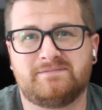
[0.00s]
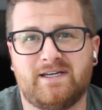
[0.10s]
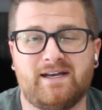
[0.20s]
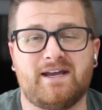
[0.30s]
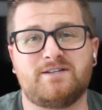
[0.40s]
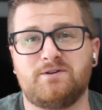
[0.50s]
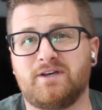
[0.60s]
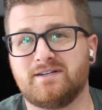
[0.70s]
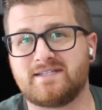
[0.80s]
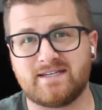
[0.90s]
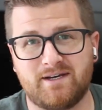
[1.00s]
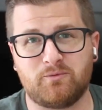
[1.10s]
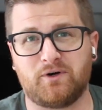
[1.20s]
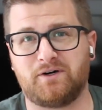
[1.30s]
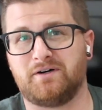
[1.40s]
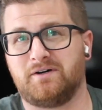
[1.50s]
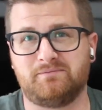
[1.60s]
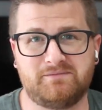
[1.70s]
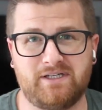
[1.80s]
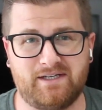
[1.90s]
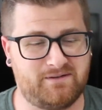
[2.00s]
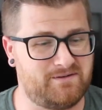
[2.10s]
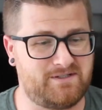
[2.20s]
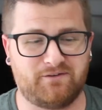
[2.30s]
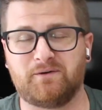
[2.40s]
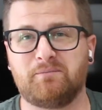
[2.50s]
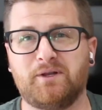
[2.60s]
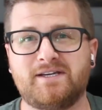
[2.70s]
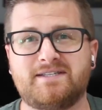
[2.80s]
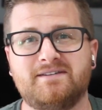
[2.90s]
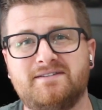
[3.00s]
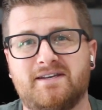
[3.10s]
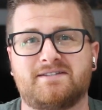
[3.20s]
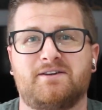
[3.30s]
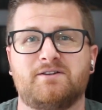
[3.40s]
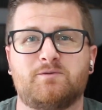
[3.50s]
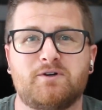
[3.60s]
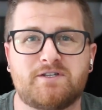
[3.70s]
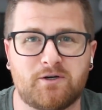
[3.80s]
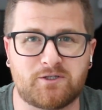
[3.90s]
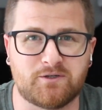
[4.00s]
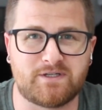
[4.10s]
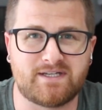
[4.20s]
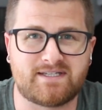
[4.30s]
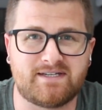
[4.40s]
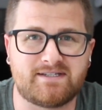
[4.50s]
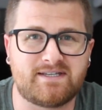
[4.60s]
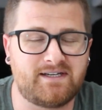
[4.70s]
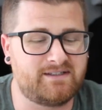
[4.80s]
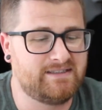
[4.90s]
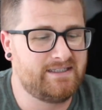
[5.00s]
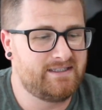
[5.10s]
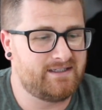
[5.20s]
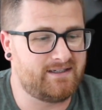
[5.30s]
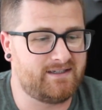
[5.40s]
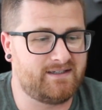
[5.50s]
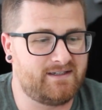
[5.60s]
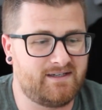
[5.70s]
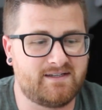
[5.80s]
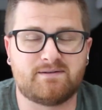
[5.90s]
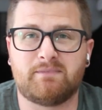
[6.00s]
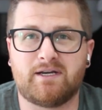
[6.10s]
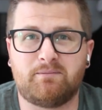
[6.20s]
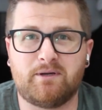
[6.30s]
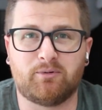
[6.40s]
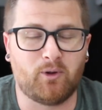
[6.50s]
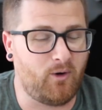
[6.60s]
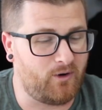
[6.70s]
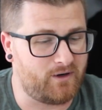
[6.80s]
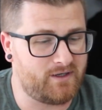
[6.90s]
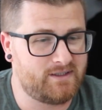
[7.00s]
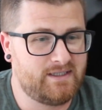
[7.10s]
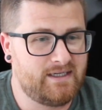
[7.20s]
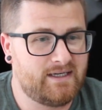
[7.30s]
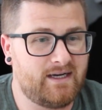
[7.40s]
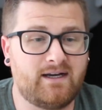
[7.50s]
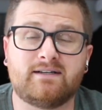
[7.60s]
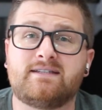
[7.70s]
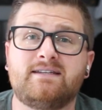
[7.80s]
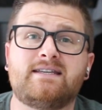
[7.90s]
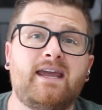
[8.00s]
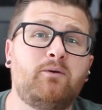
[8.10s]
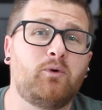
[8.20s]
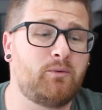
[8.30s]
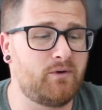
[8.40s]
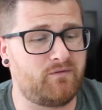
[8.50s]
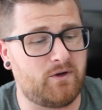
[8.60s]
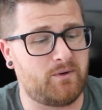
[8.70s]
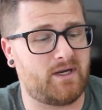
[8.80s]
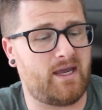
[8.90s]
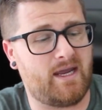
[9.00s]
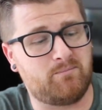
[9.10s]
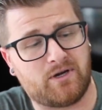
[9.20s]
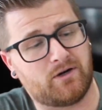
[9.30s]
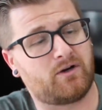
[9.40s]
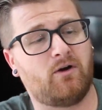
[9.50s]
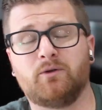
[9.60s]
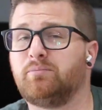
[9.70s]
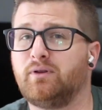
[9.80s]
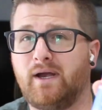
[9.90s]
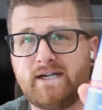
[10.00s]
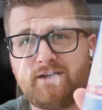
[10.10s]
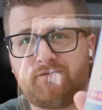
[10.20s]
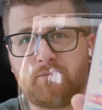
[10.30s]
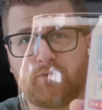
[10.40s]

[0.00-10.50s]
And as you can see, we're in different places. That's because we're social distancing, as many people are. Today we're reviewing a beer called Pliny for